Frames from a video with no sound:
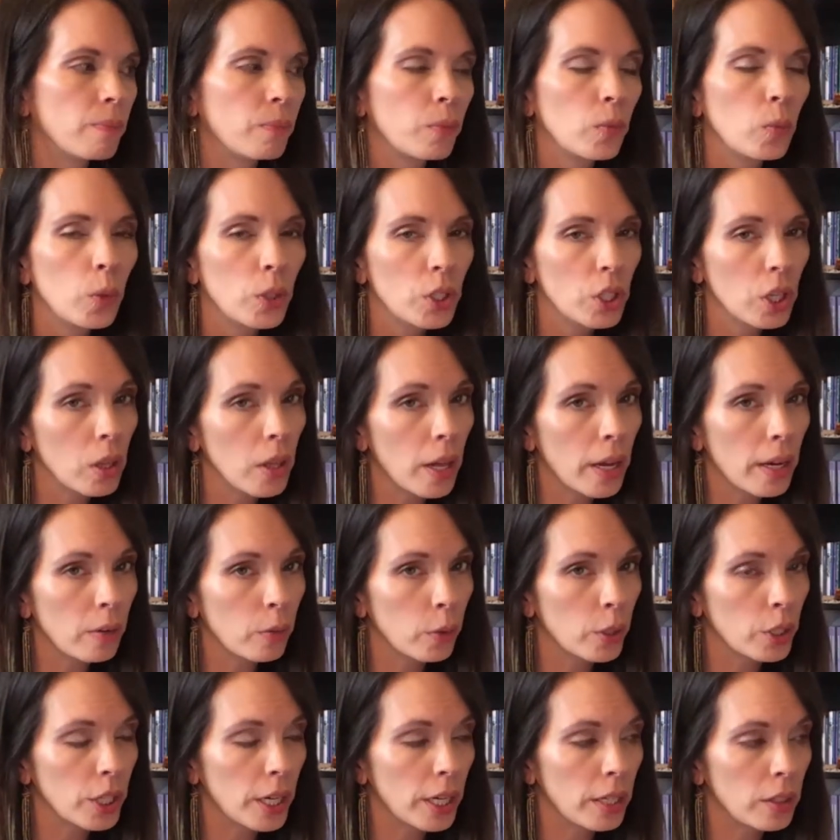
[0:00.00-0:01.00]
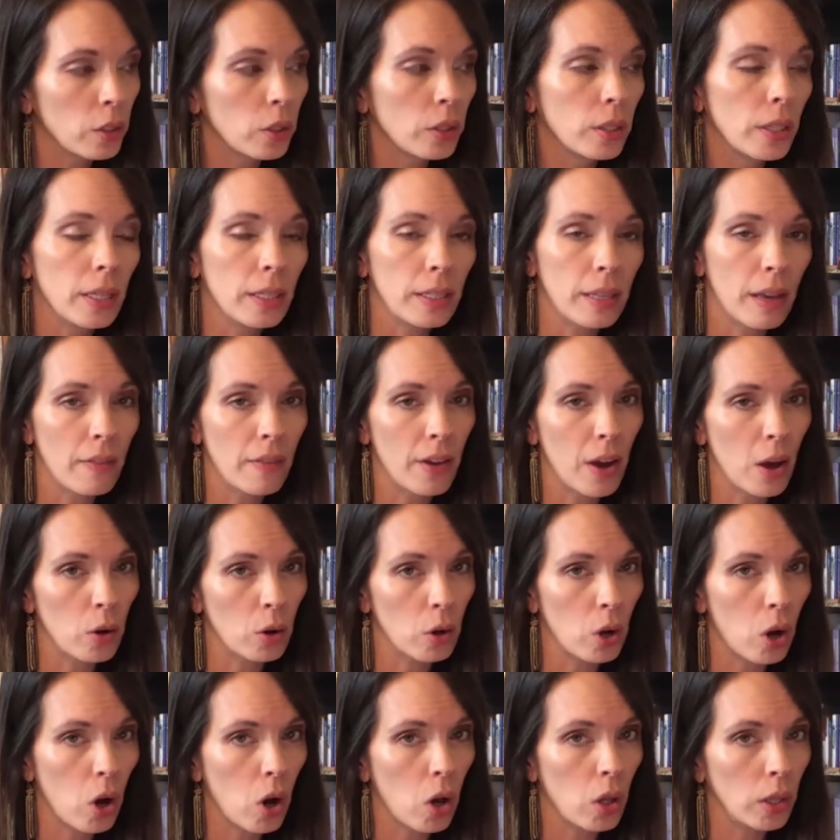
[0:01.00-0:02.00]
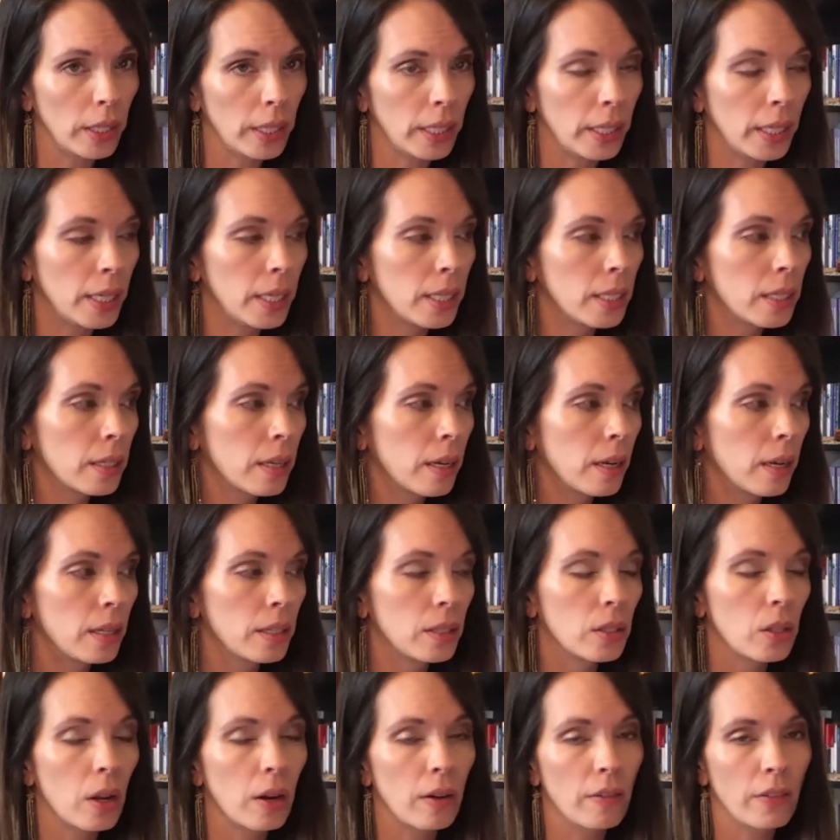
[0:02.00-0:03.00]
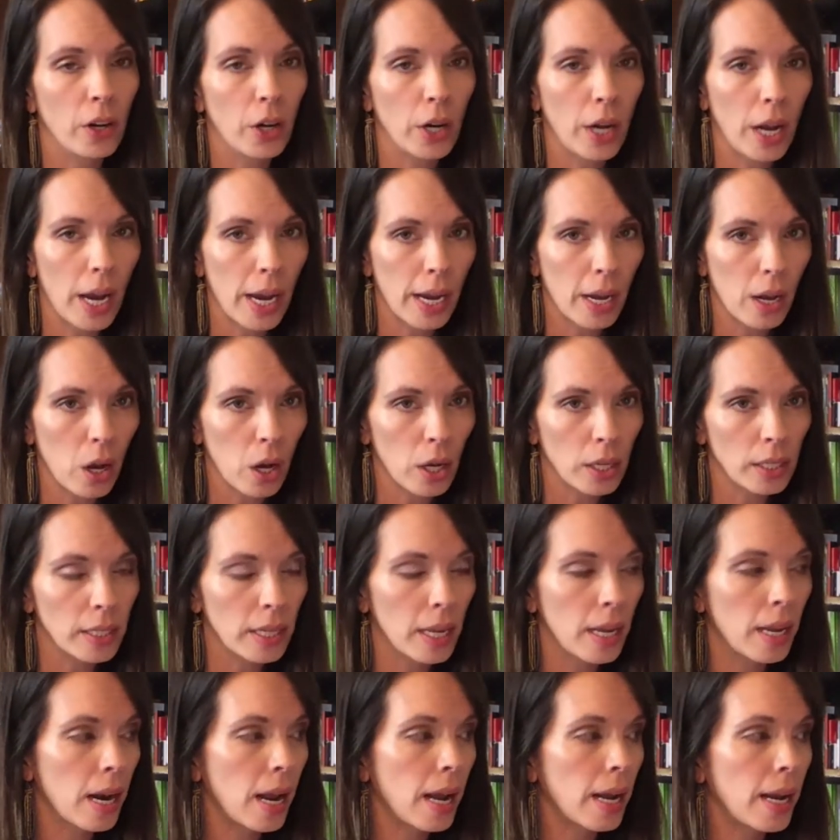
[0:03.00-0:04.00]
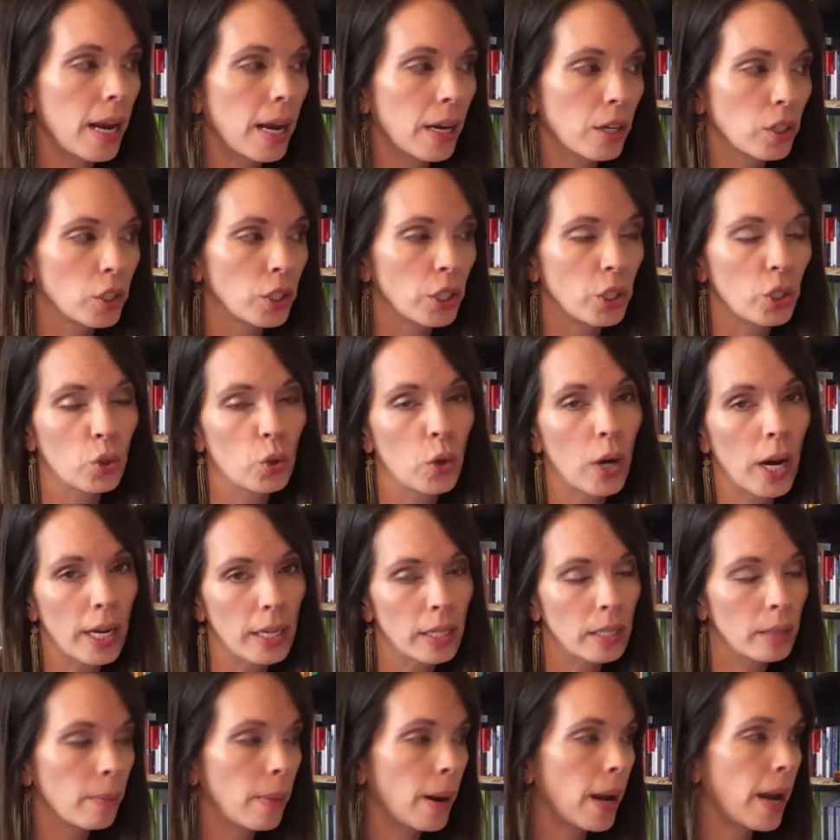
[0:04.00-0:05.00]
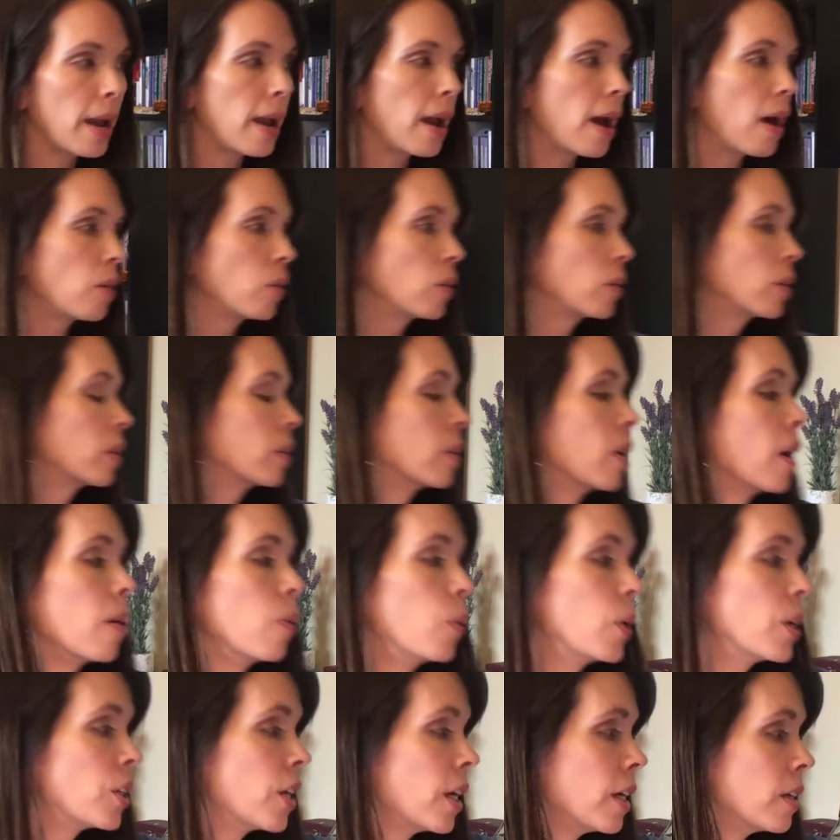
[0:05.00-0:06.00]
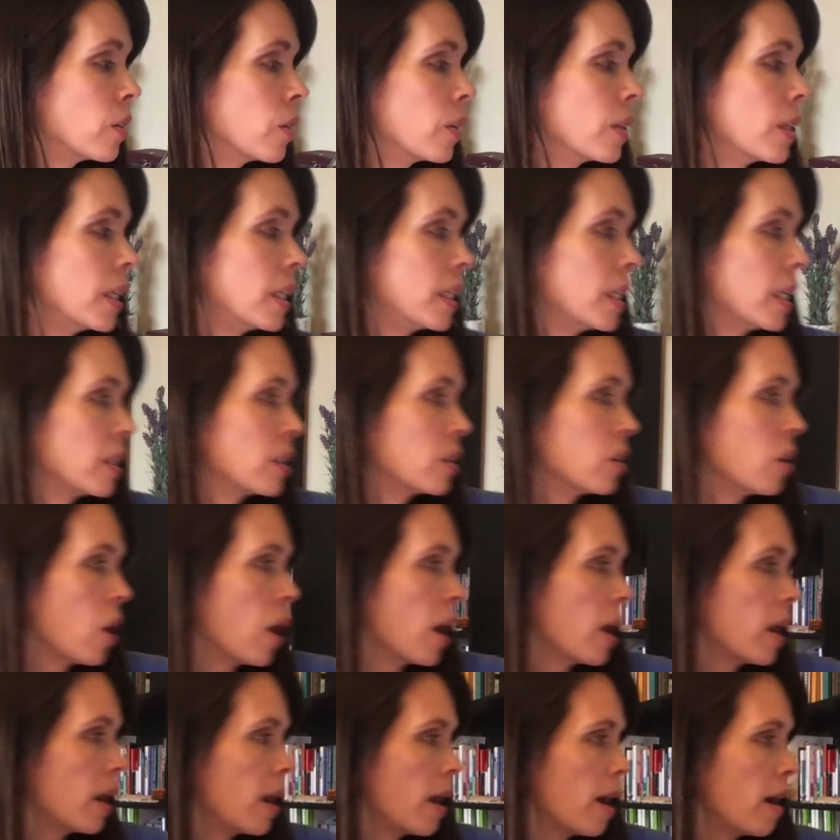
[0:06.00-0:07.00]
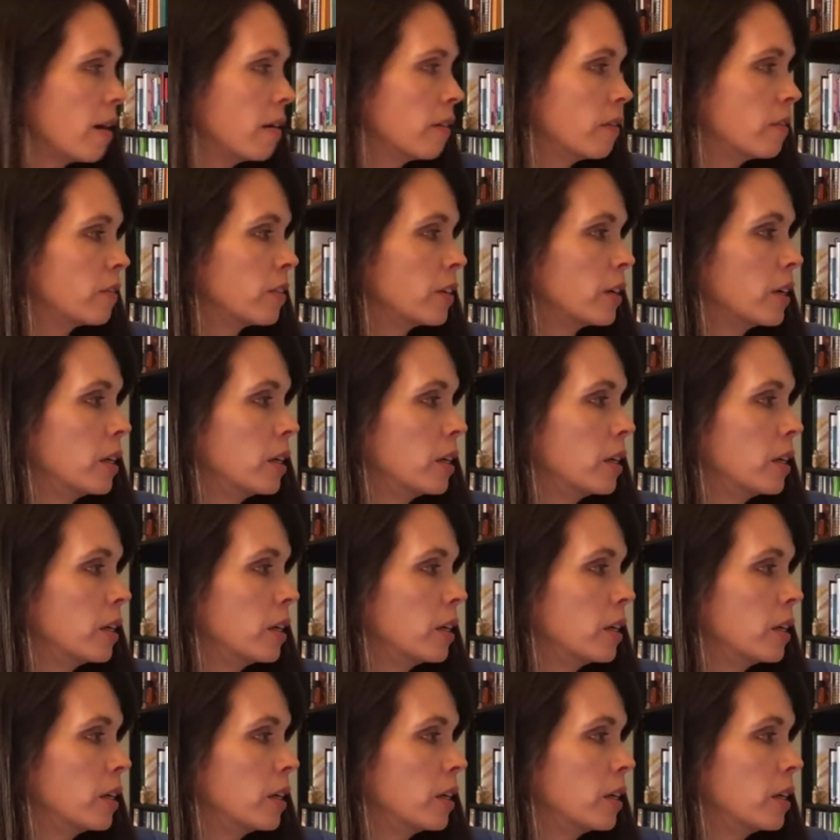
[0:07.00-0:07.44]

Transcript: which a lot of witch hazel does have alcohol in it. It's not a very high content. I actually try to buy witch hazel that does not have